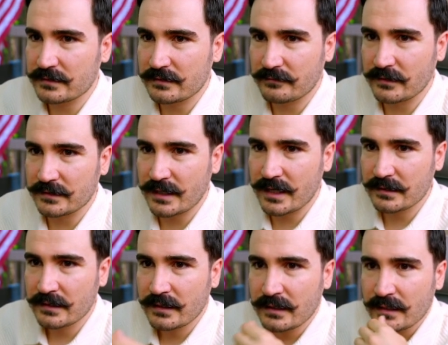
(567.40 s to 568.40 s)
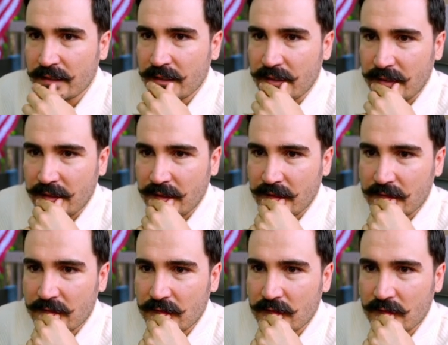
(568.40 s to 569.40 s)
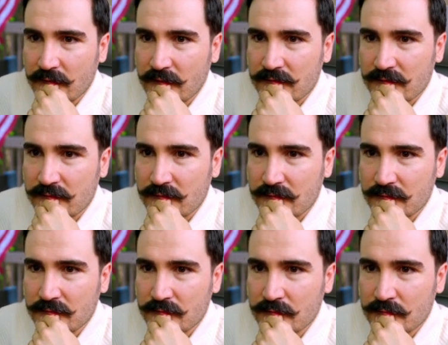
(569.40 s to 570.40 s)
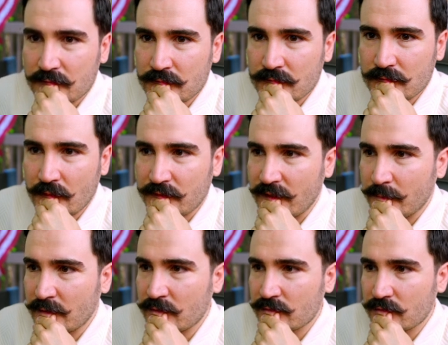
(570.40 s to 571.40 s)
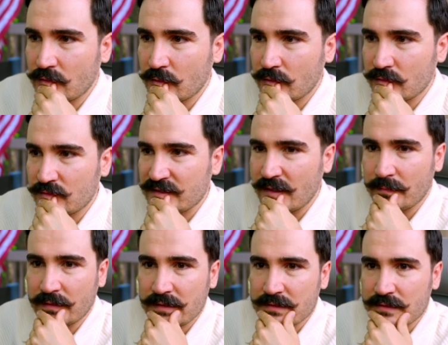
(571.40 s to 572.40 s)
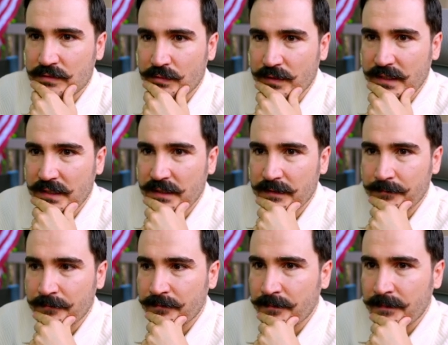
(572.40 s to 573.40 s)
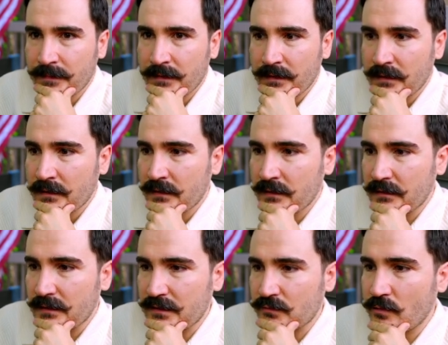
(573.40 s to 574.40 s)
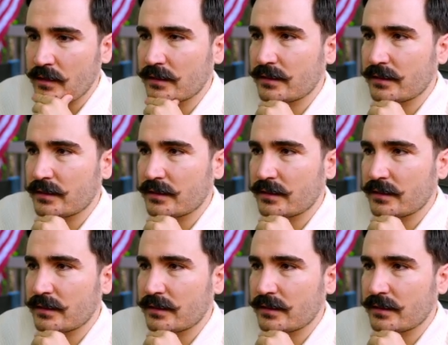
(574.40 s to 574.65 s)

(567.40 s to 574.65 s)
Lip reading: stuff like that. And let's do, okay, I'm gonna go resemblance 3. Let's run it